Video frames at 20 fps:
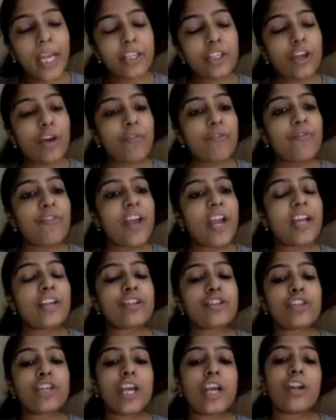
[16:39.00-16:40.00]
You will get
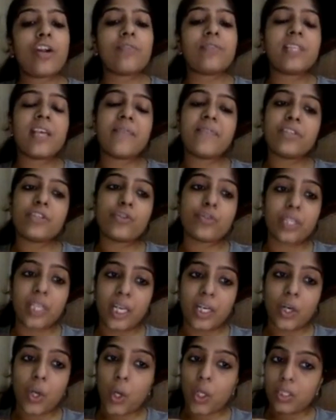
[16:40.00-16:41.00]
your fair share of
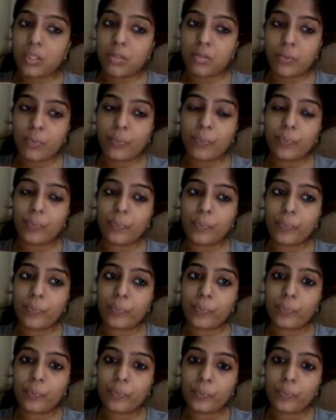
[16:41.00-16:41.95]
7 to 10 also.